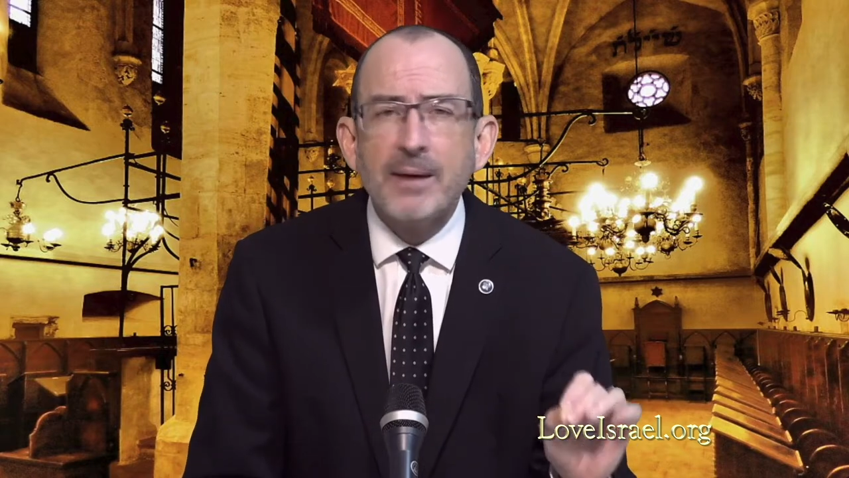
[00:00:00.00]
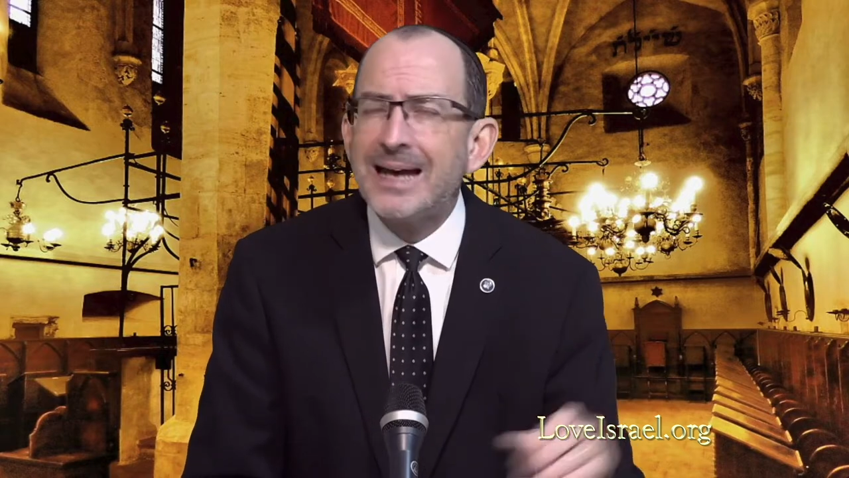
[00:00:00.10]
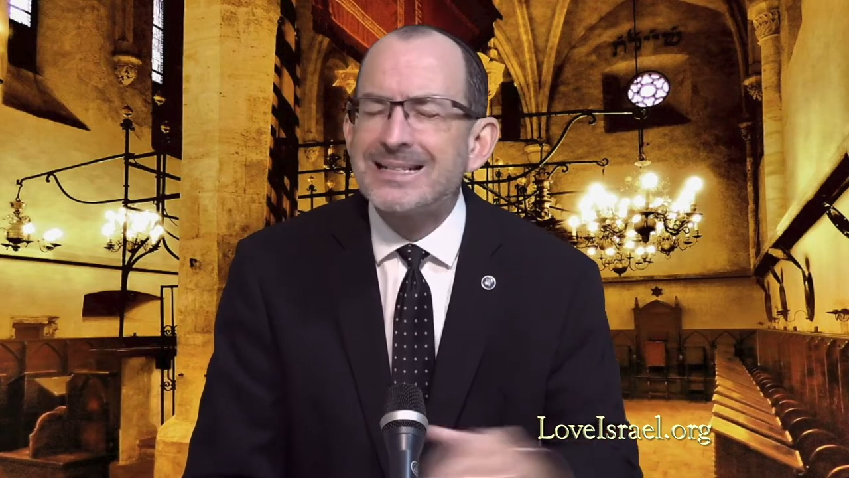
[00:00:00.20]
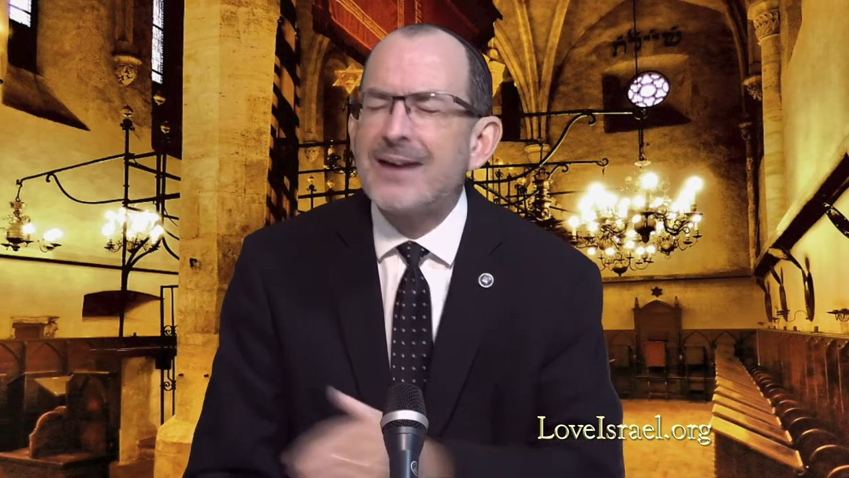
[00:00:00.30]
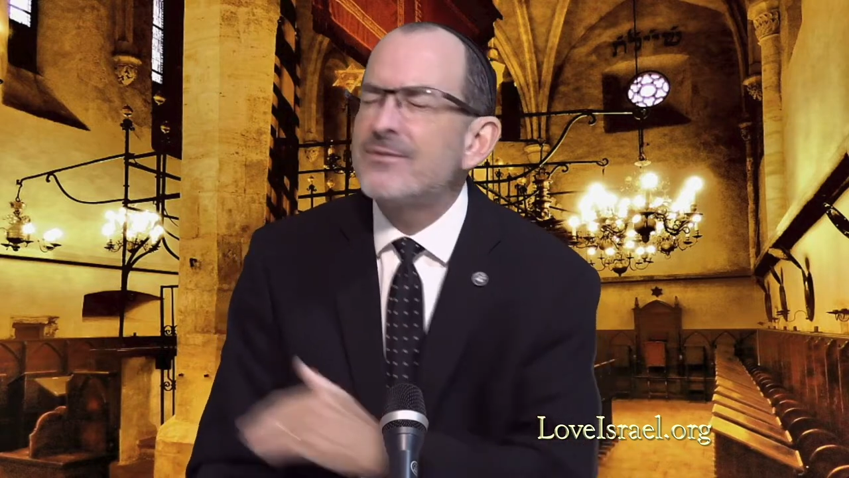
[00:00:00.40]

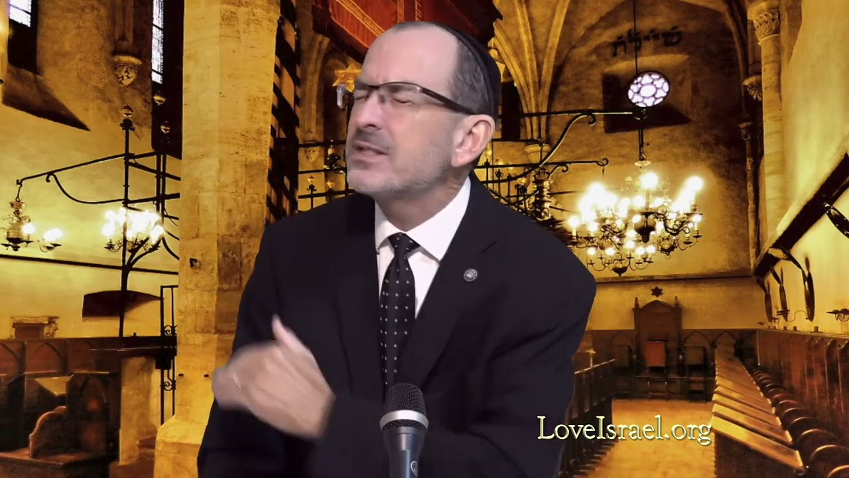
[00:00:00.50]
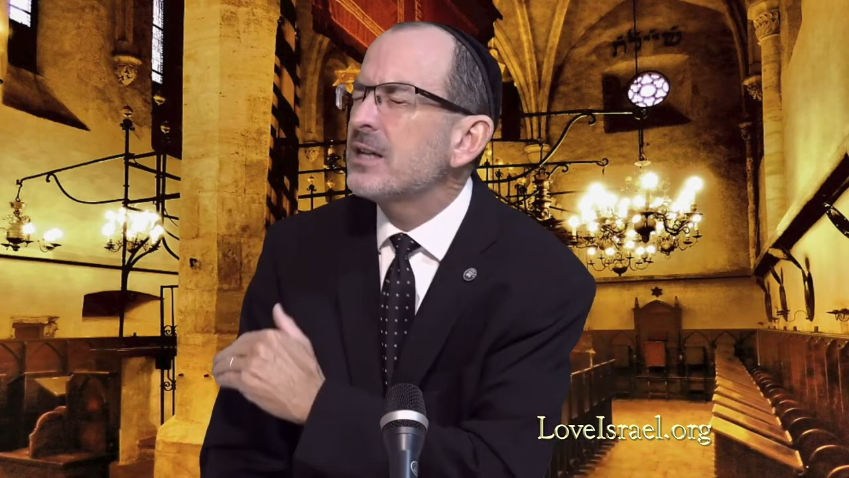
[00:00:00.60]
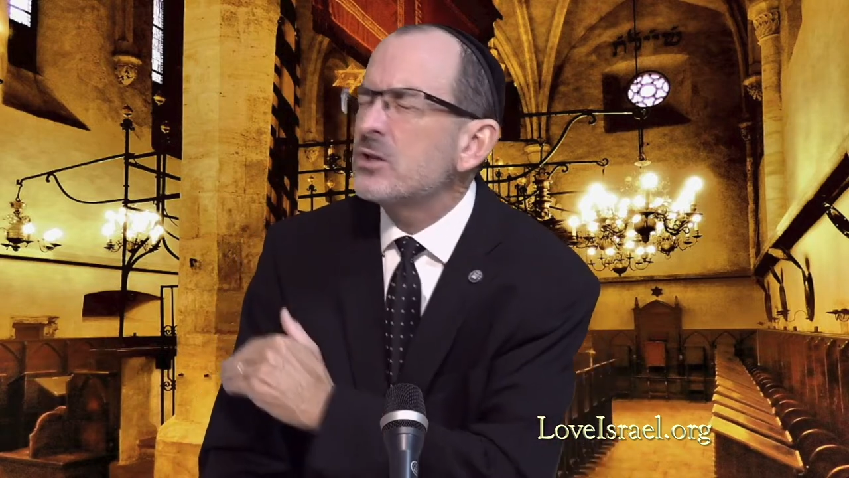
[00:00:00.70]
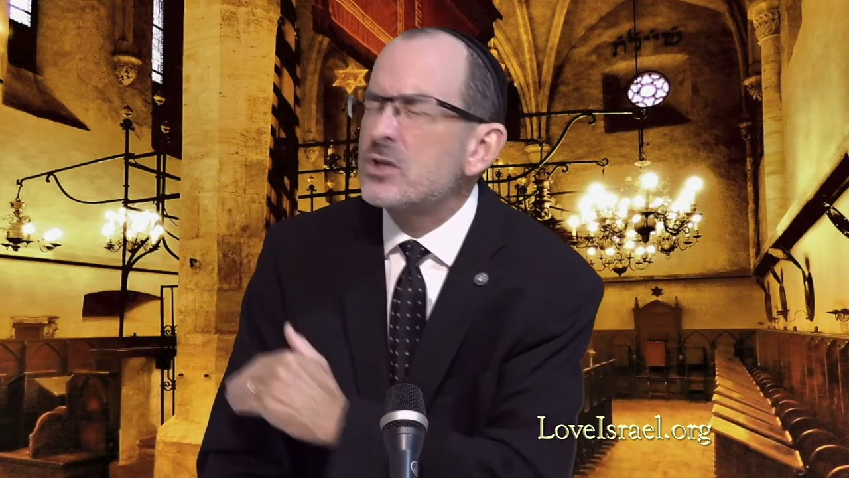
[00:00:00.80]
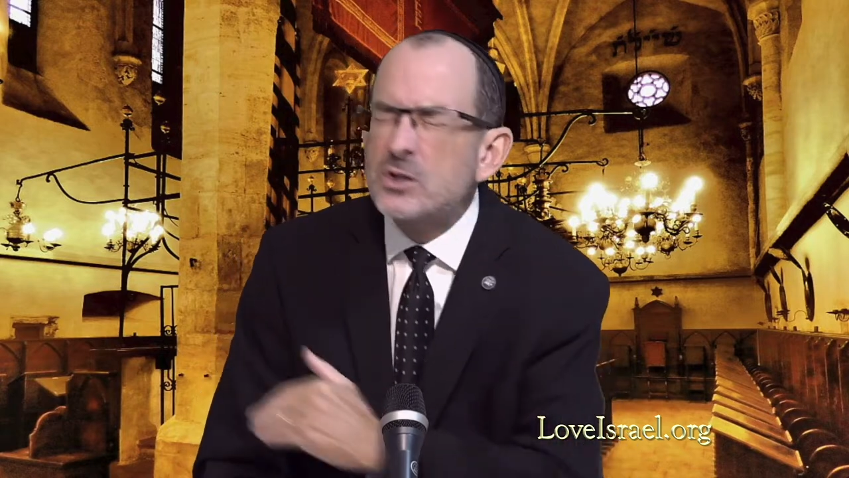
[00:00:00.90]
as I've
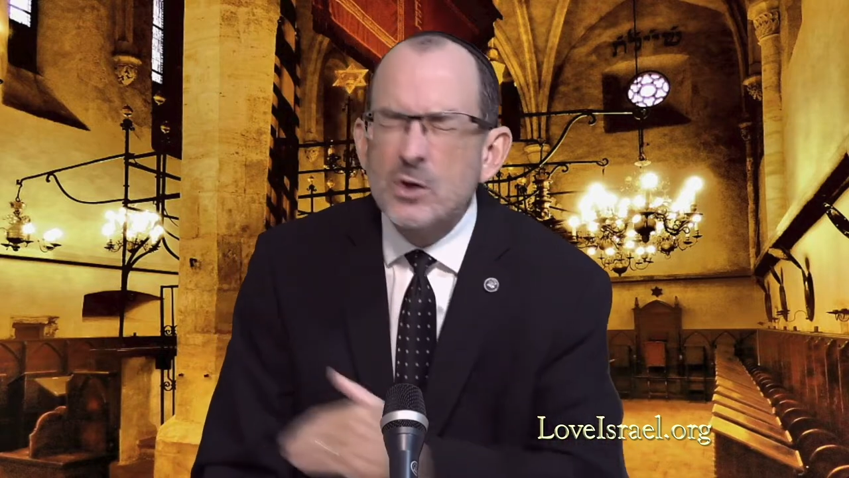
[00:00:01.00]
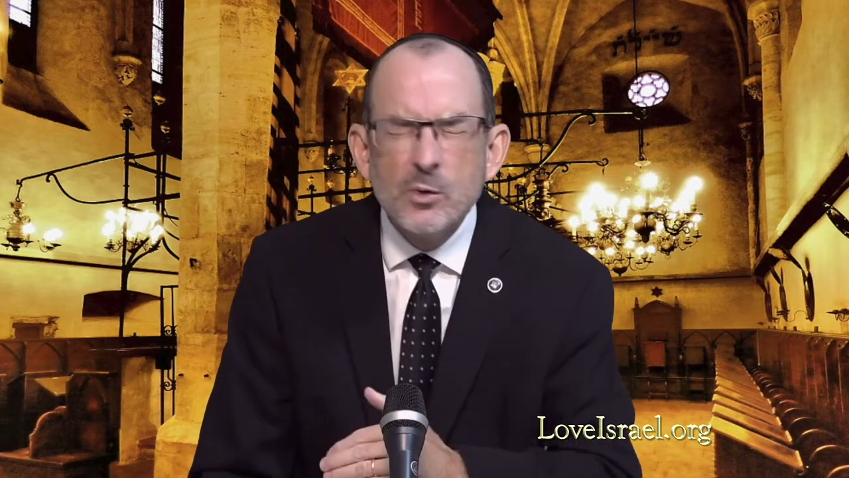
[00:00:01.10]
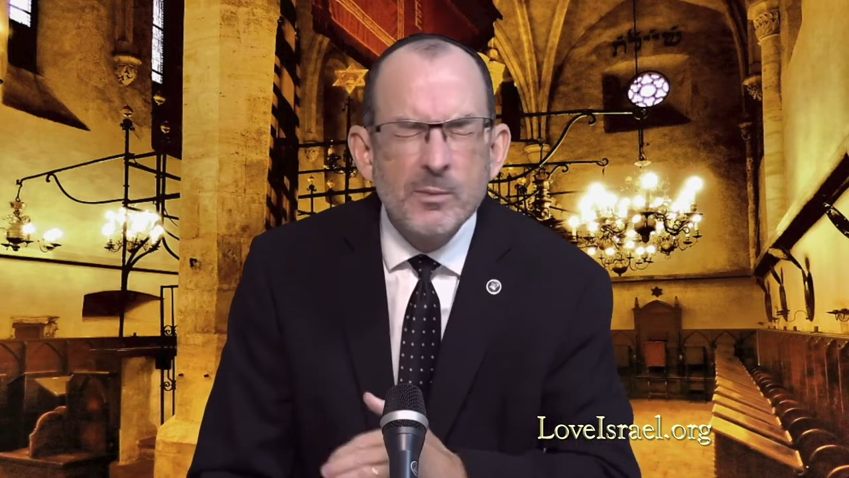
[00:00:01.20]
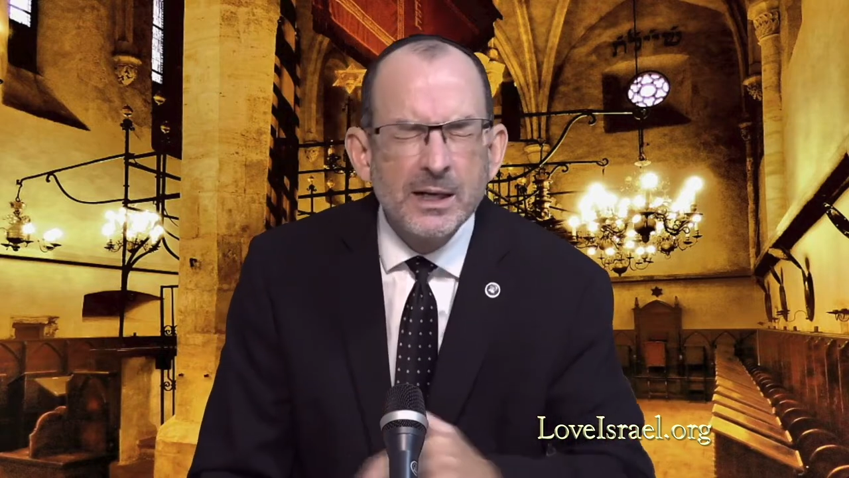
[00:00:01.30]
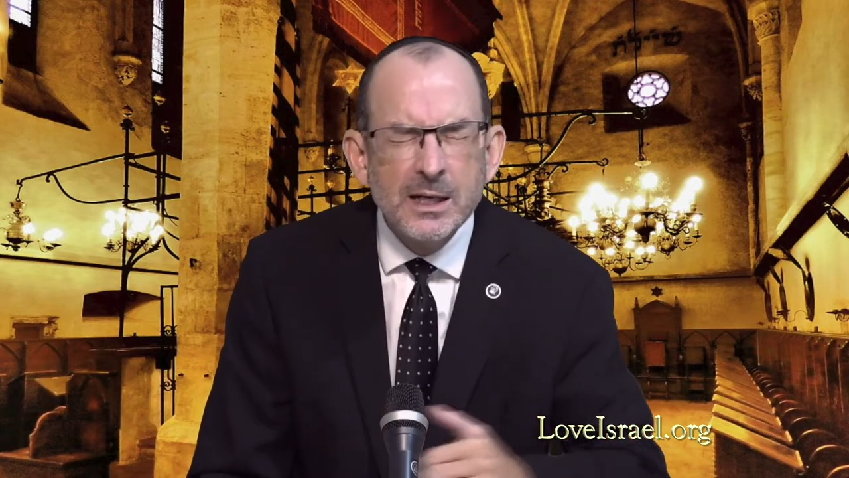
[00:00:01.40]
said so
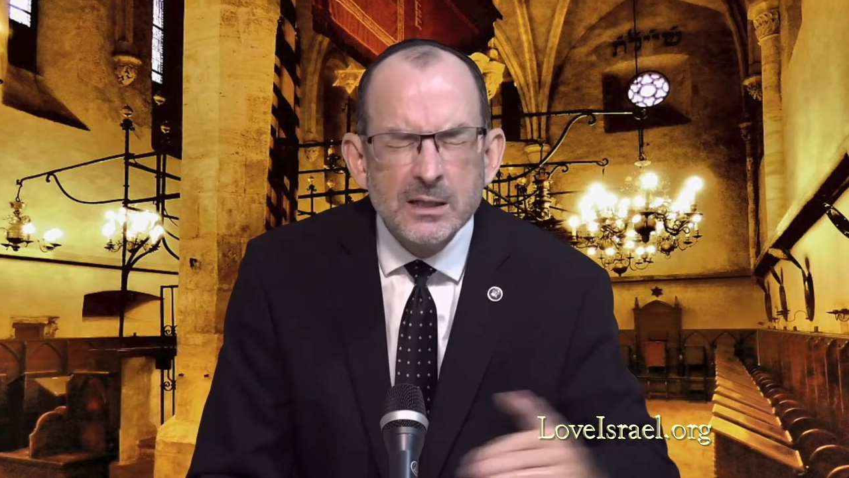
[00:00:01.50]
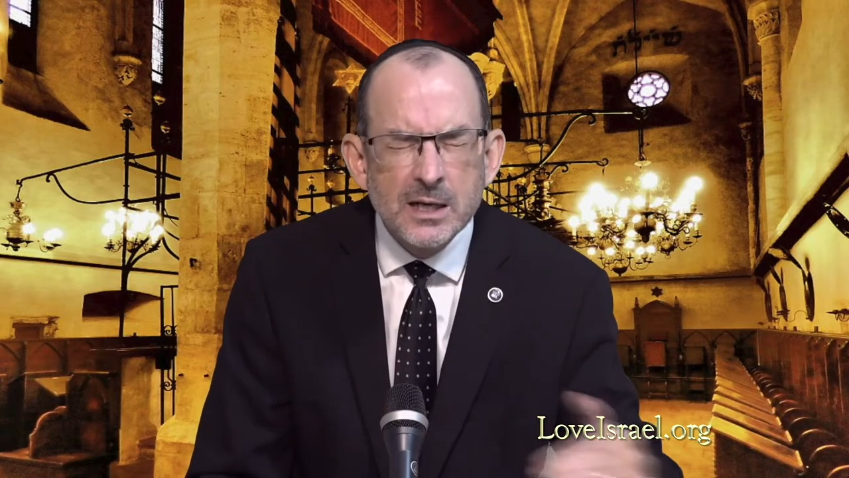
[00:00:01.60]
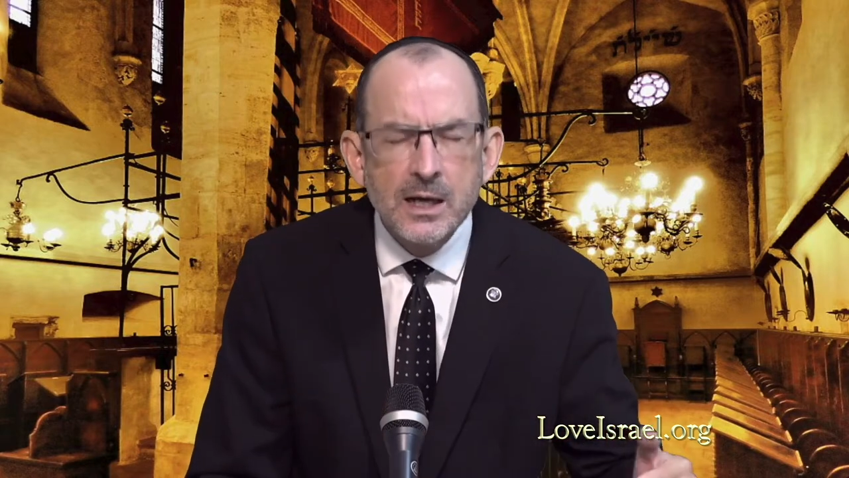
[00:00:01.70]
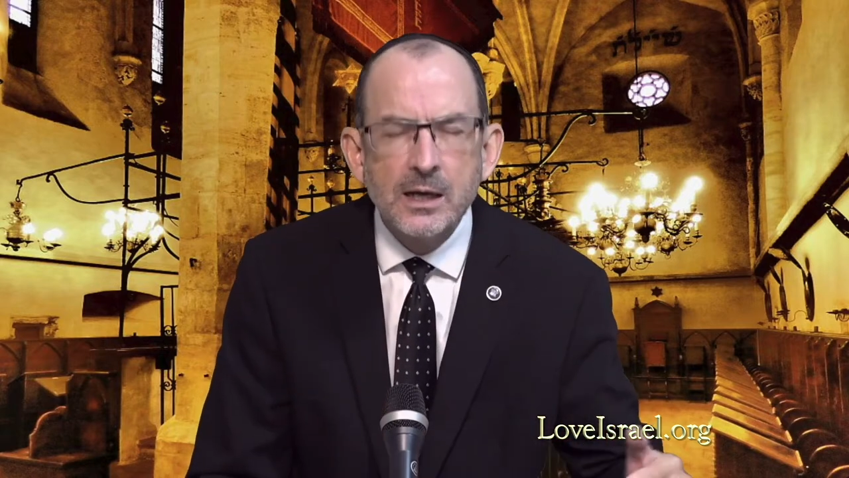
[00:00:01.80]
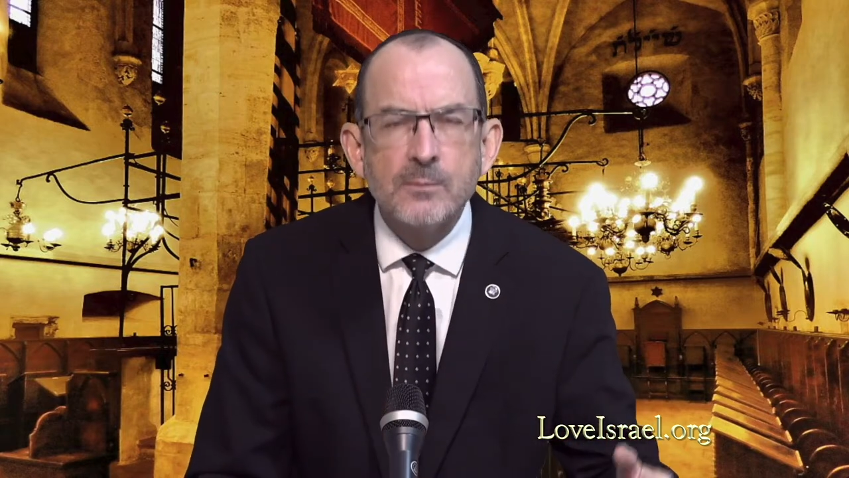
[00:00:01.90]
many
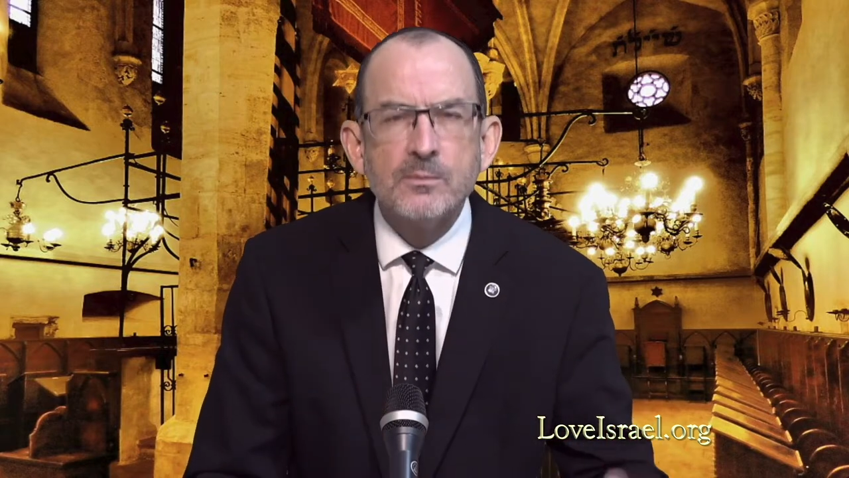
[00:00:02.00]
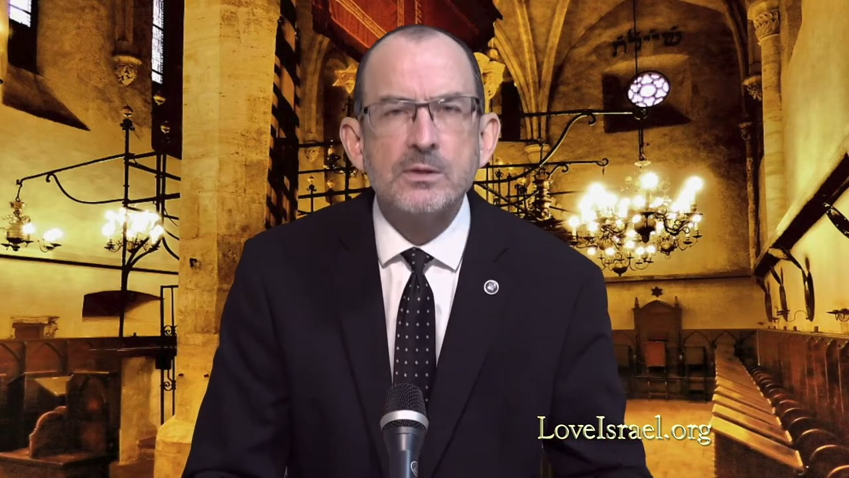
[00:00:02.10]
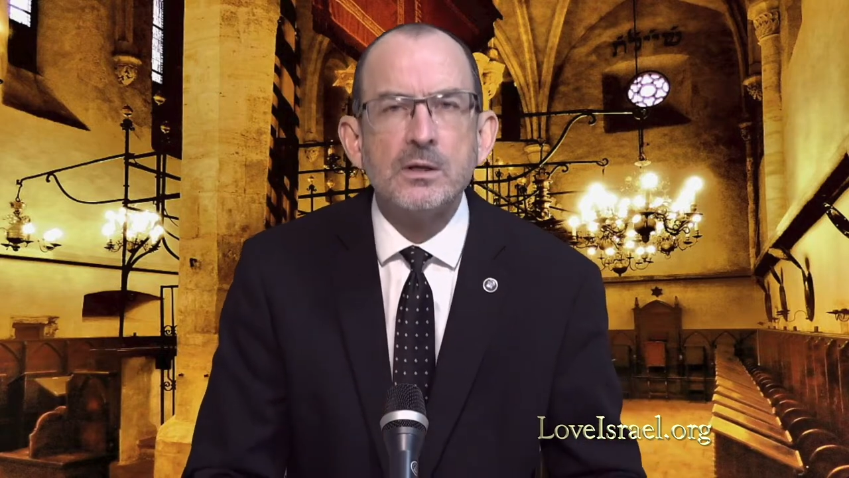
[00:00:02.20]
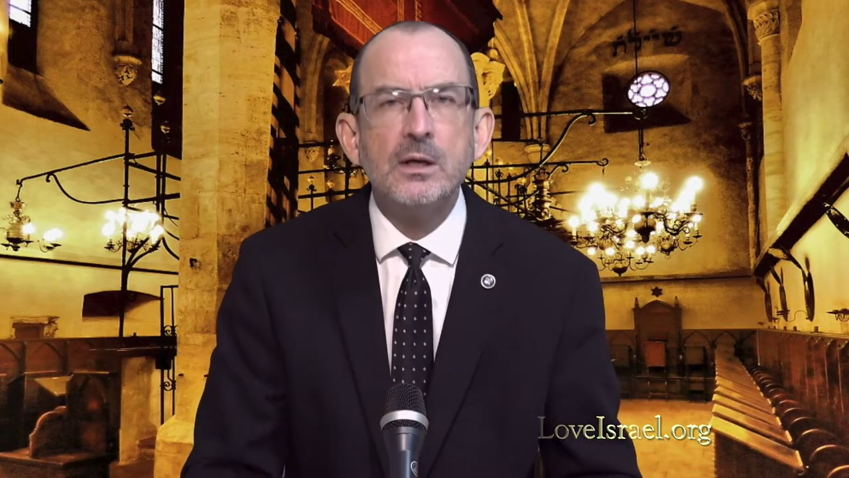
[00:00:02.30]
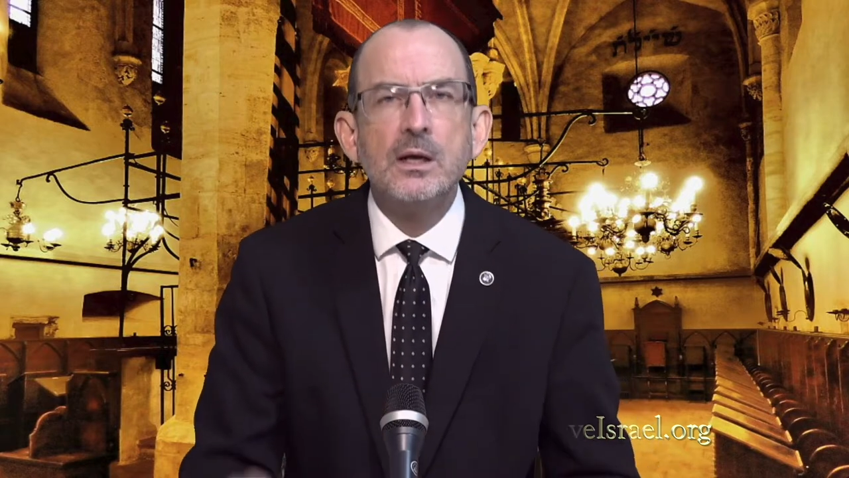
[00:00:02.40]
times,